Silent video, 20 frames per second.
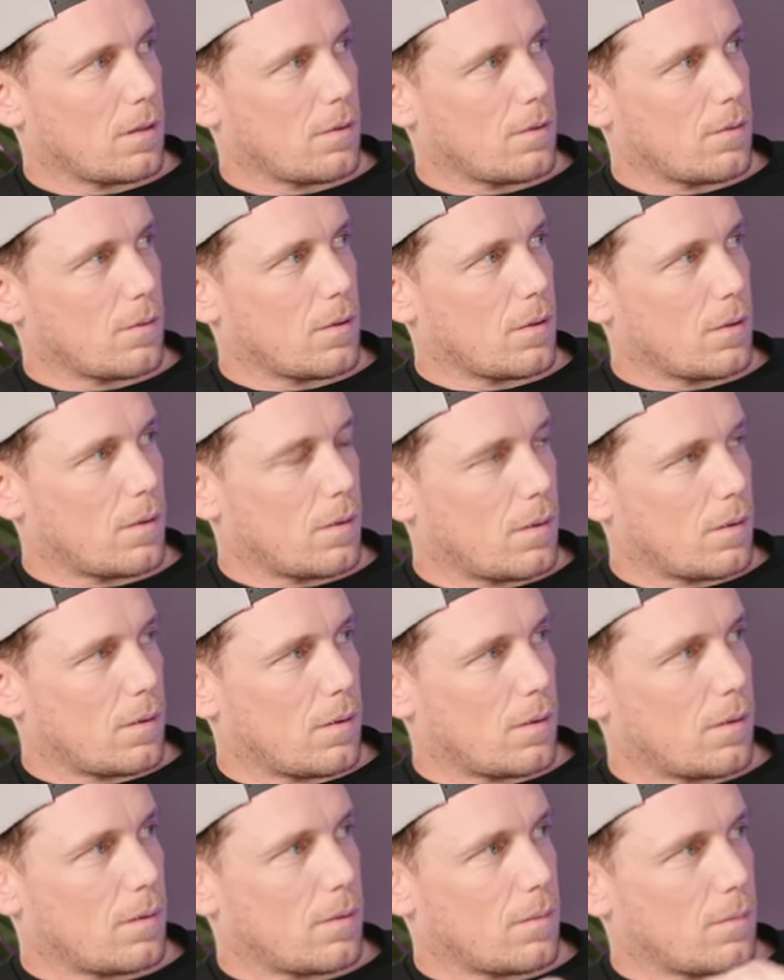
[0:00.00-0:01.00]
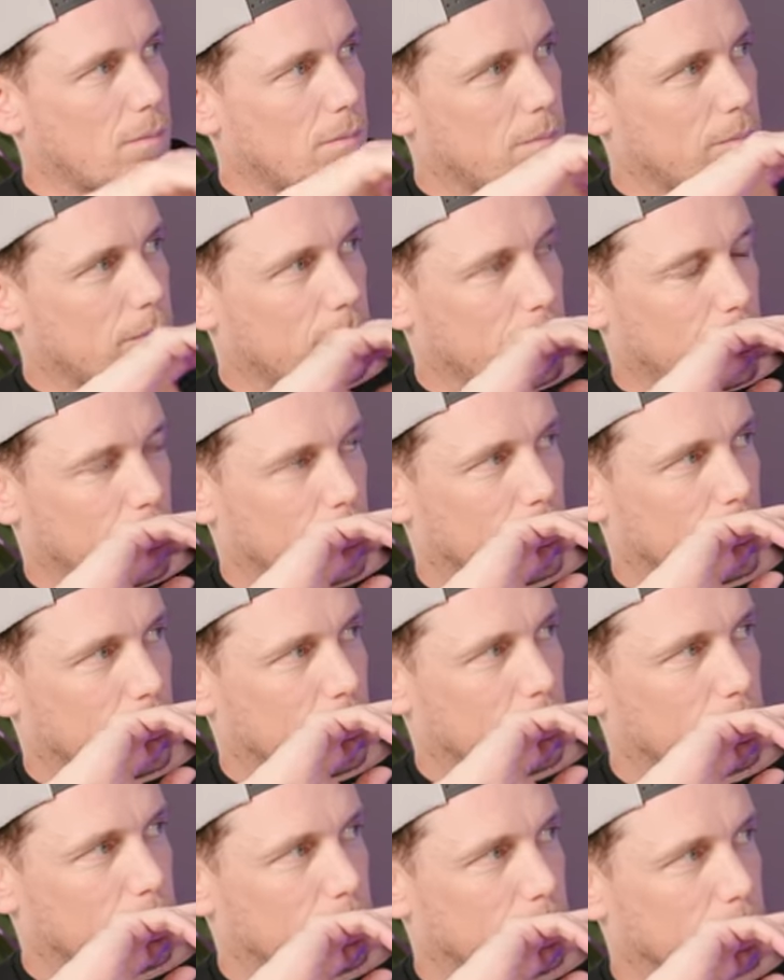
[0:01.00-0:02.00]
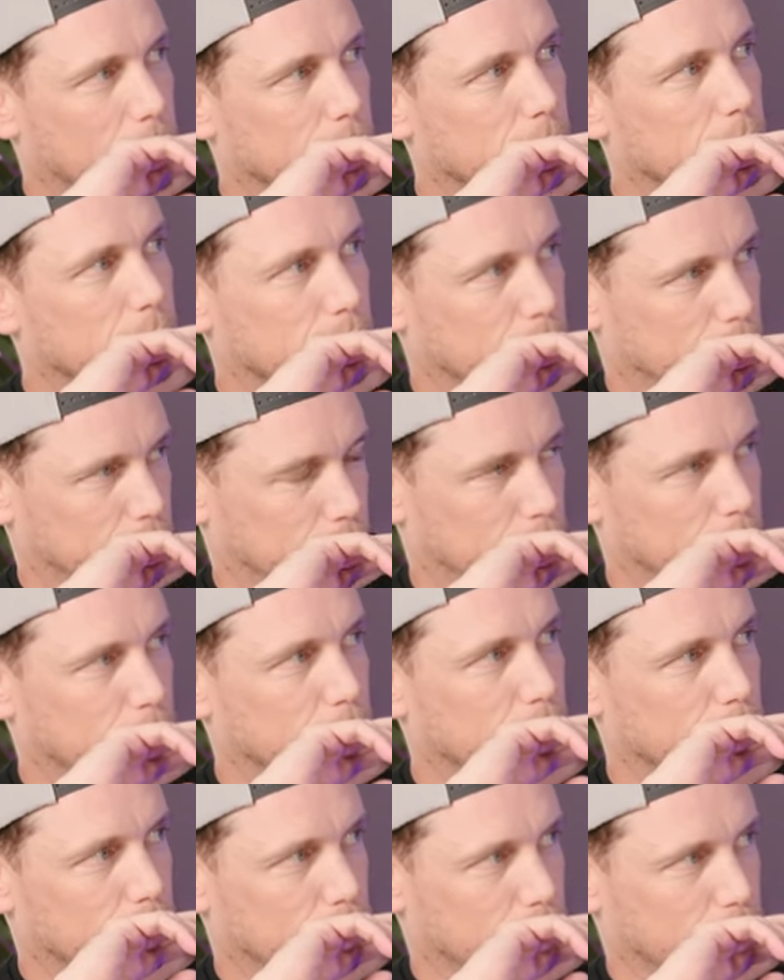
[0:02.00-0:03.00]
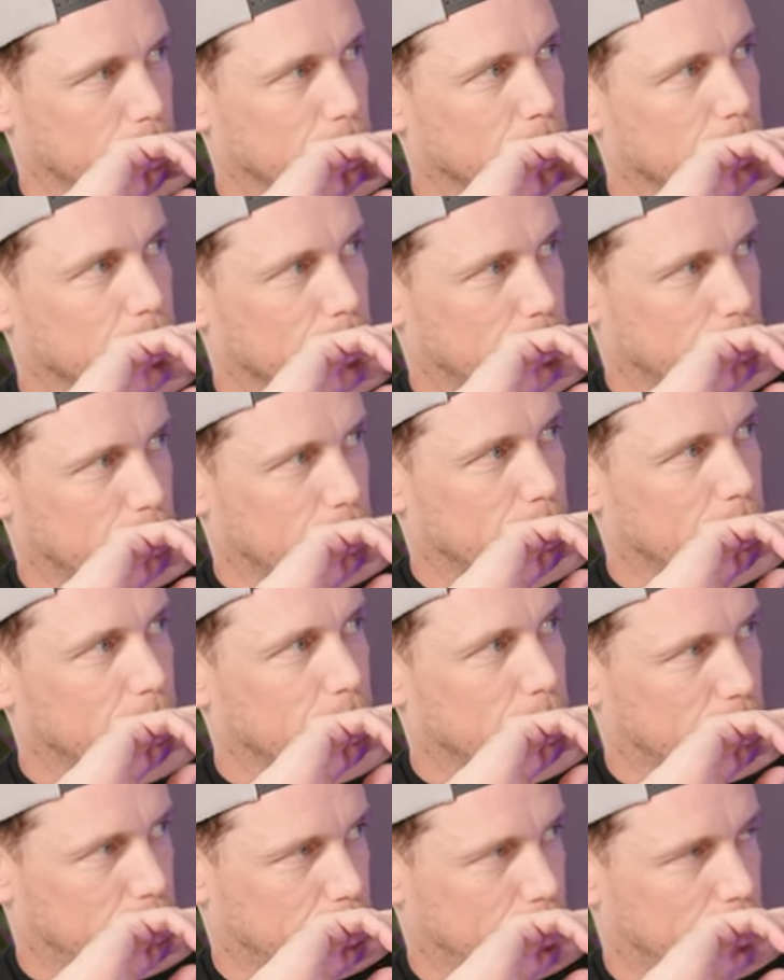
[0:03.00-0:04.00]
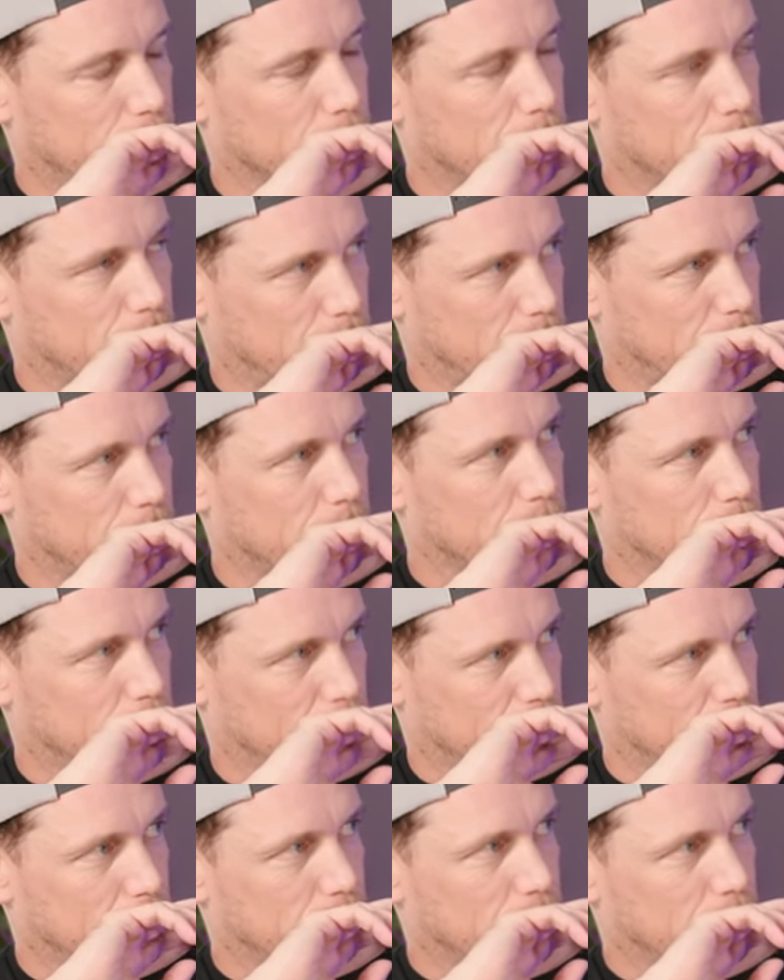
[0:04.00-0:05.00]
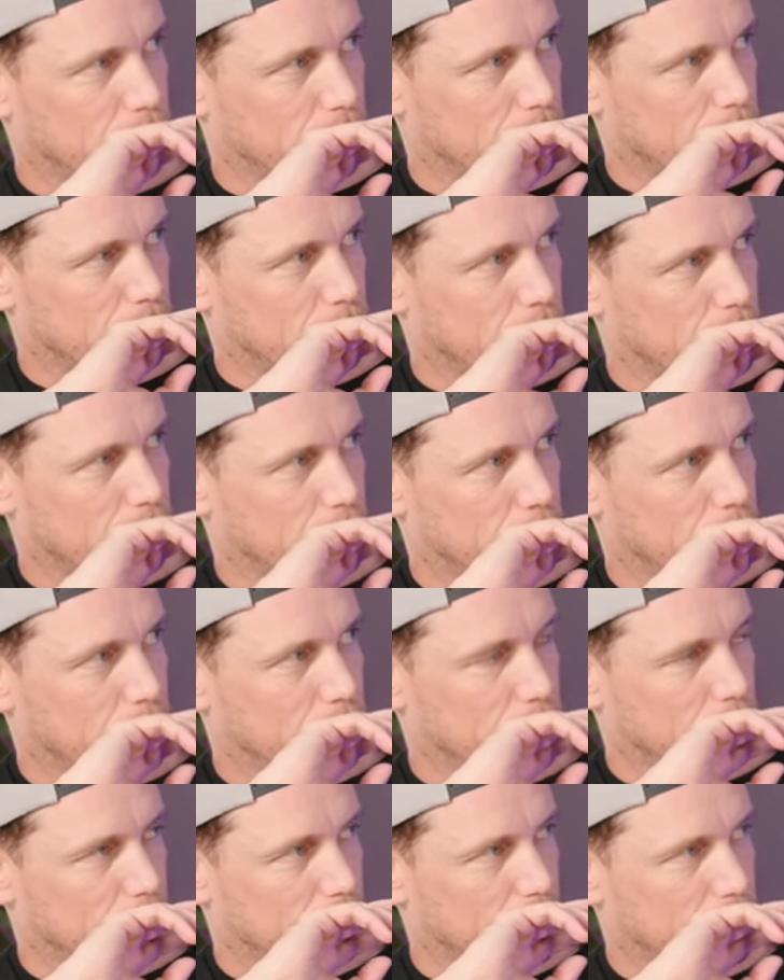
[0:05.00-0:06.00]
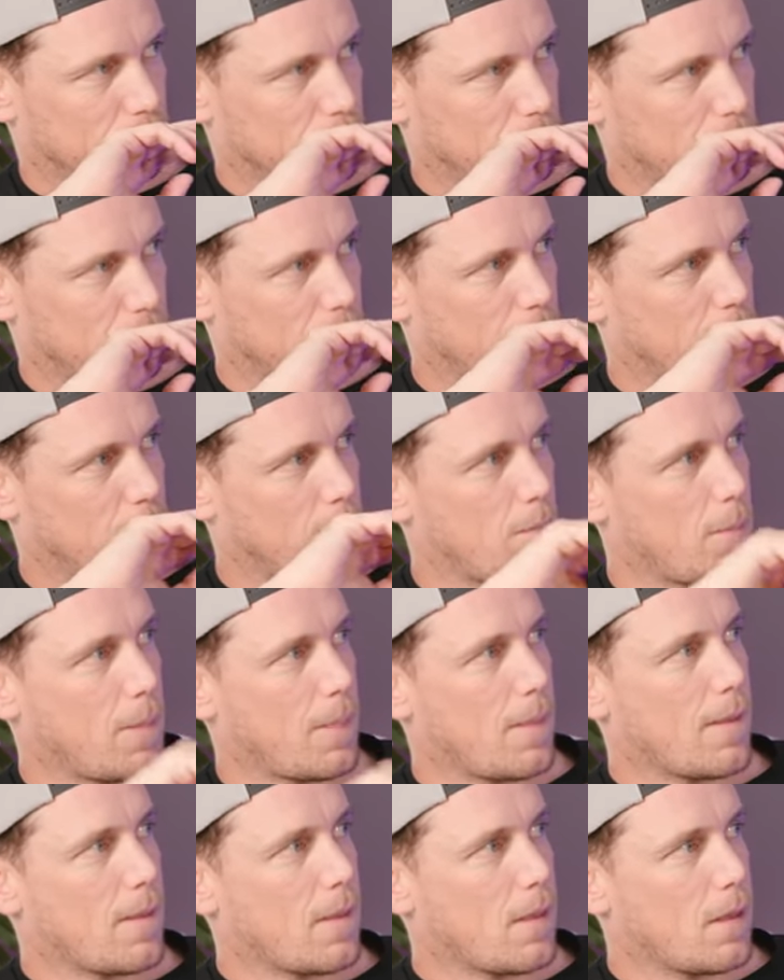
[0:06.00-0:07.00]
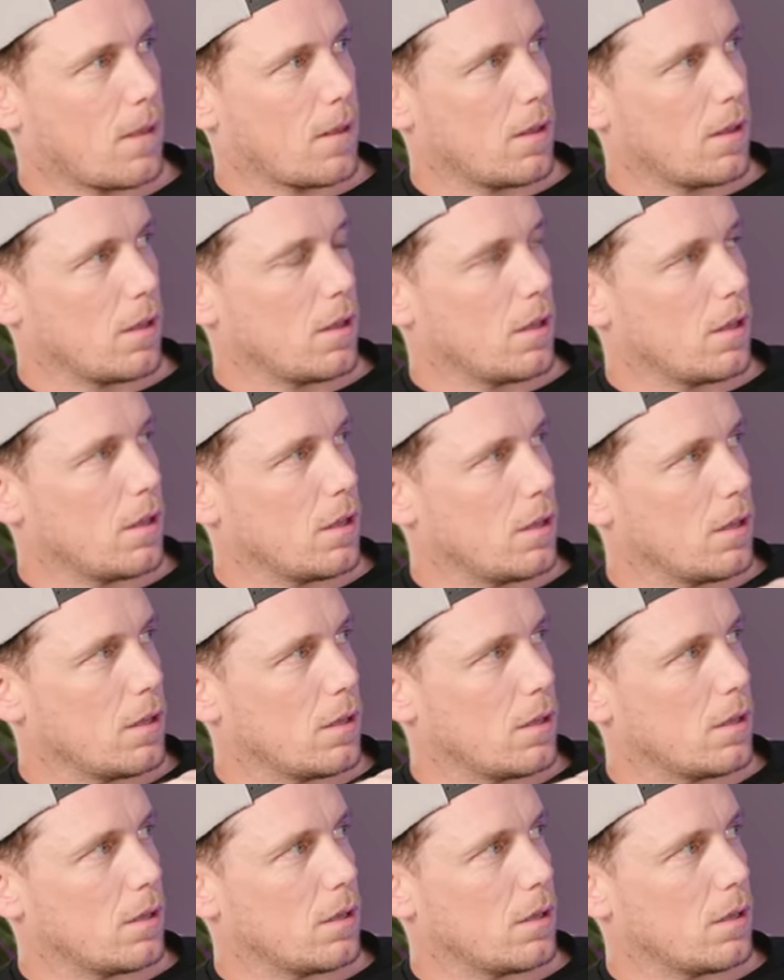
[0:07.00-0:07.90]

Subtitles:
(silent)